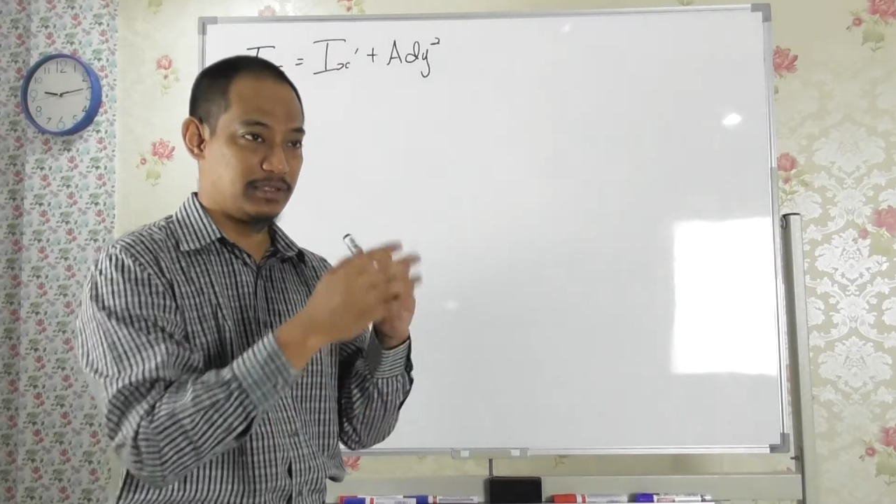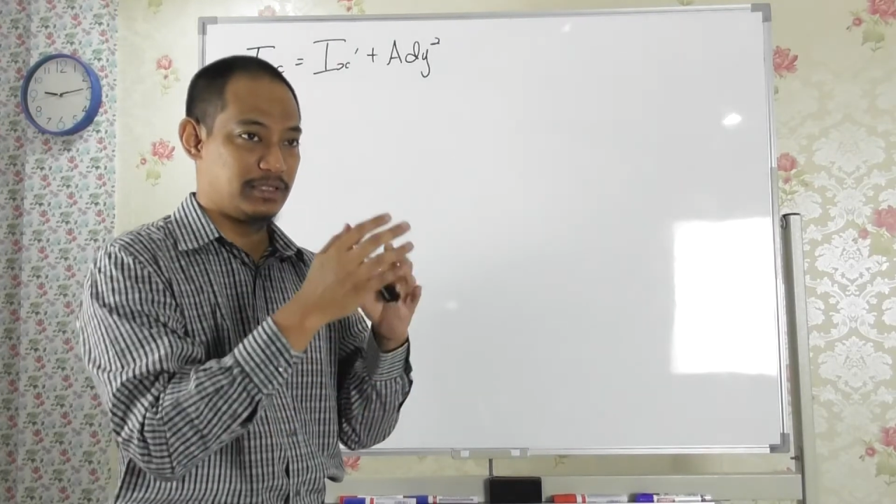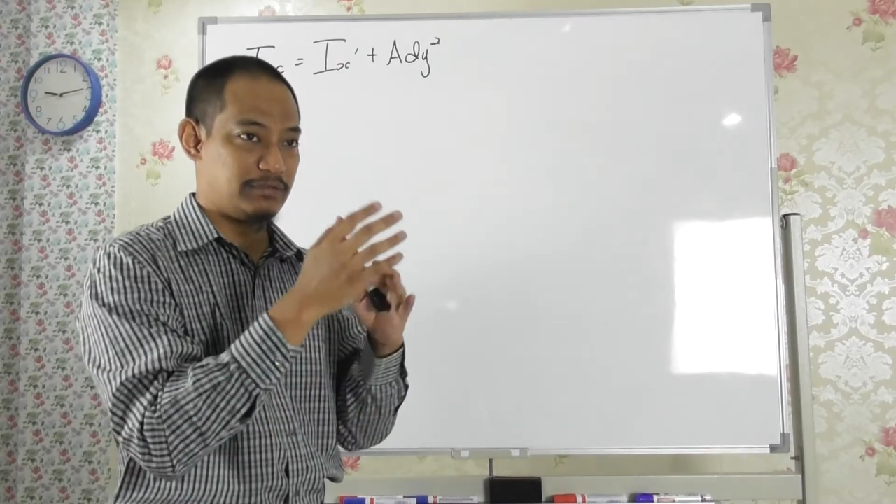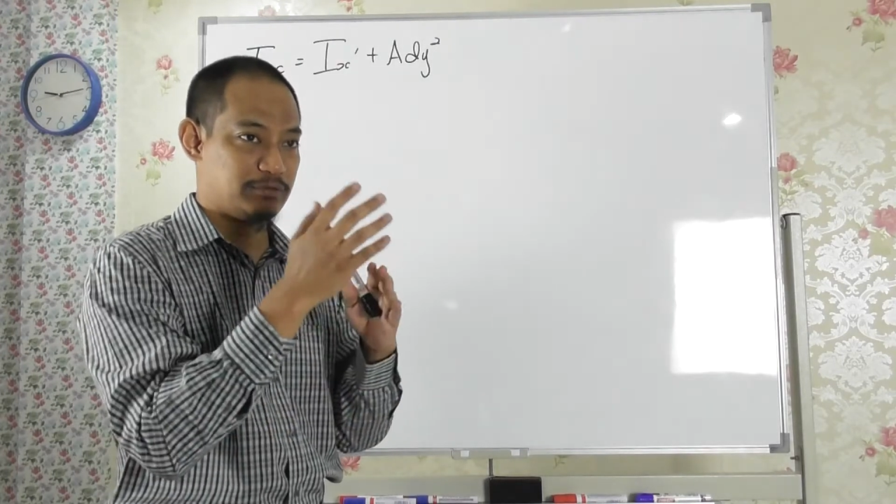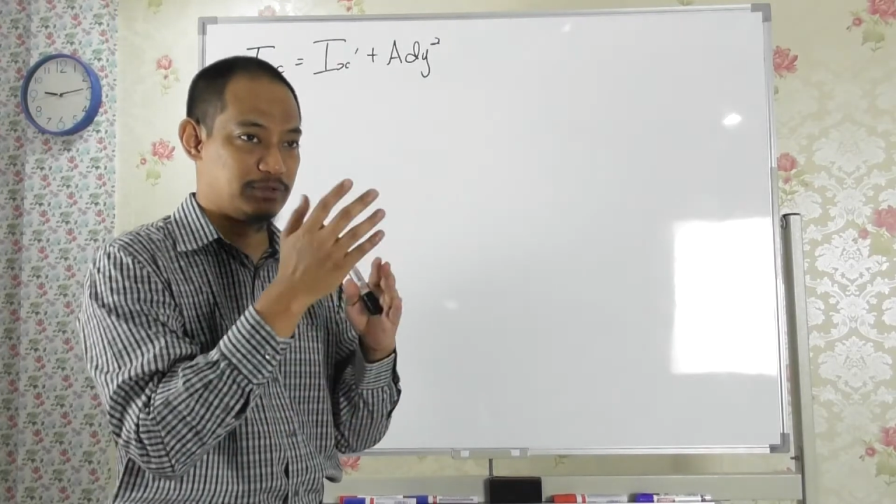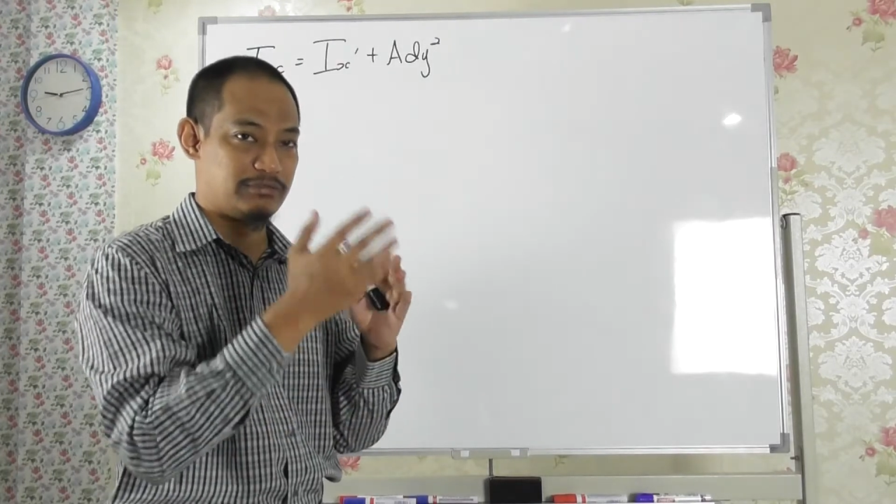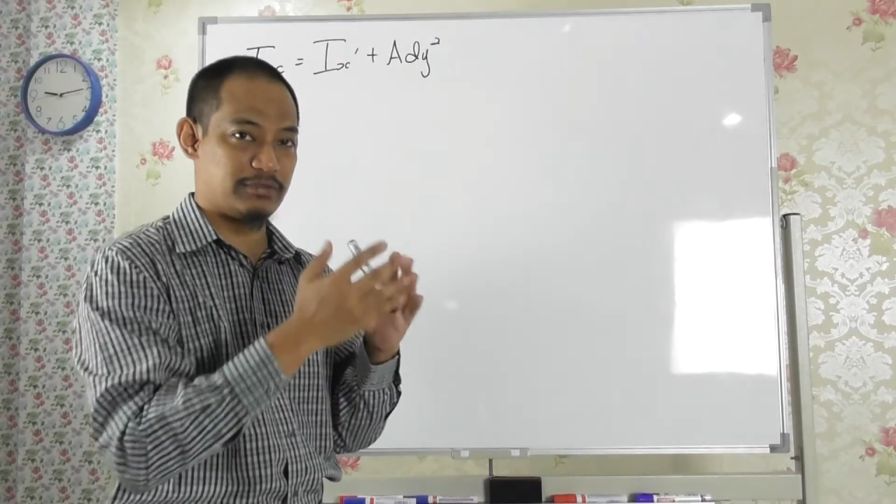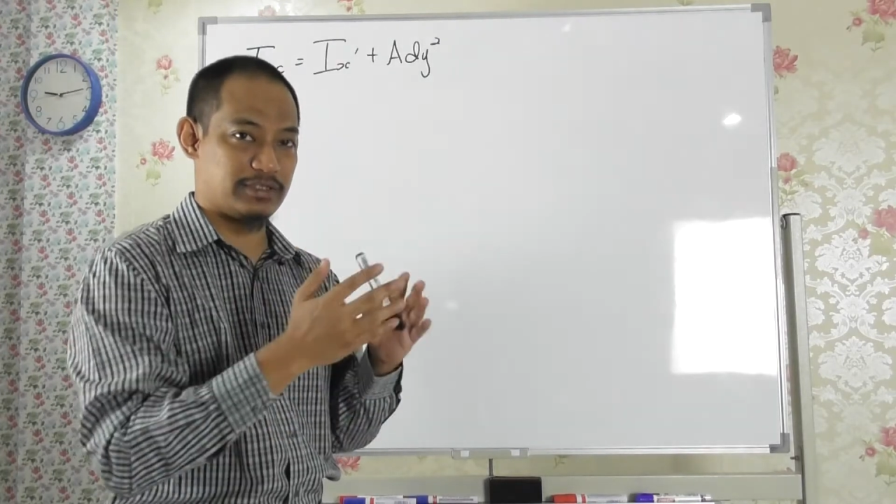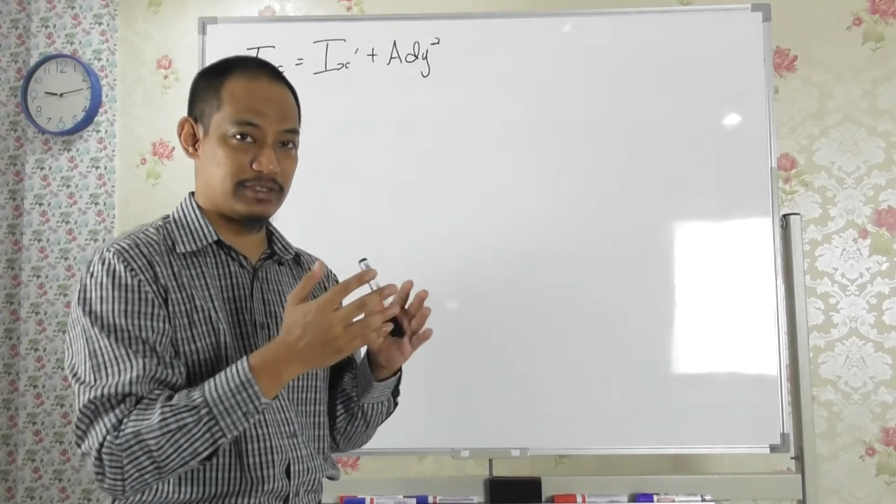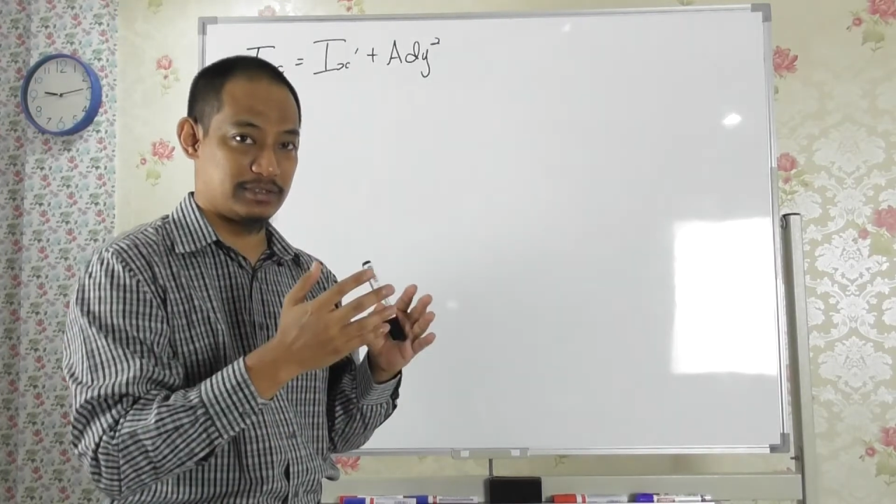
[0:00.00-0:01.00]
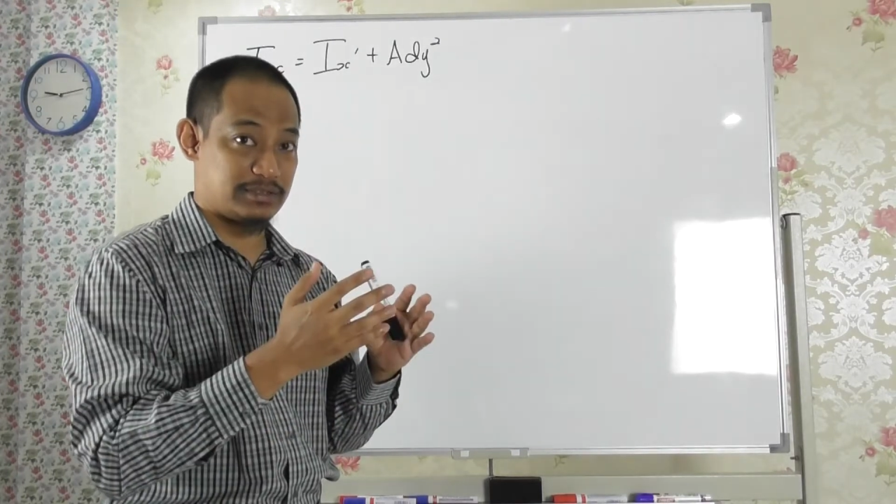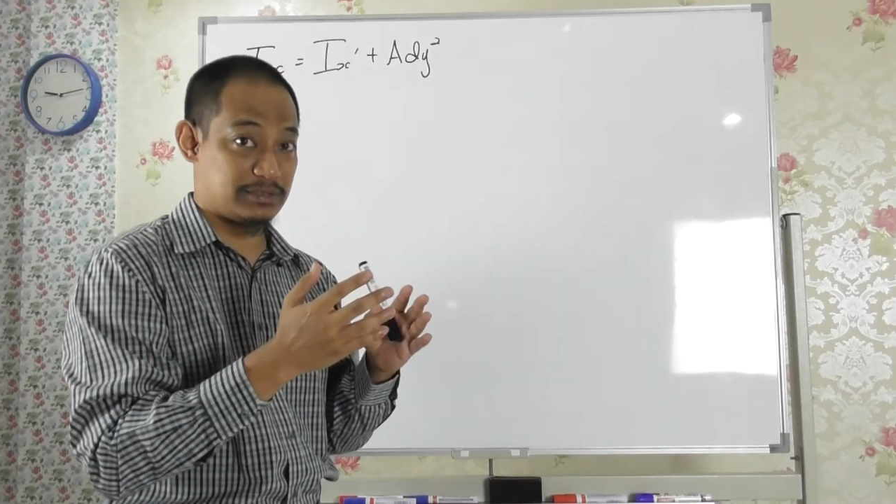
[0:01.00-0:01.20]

if you divide it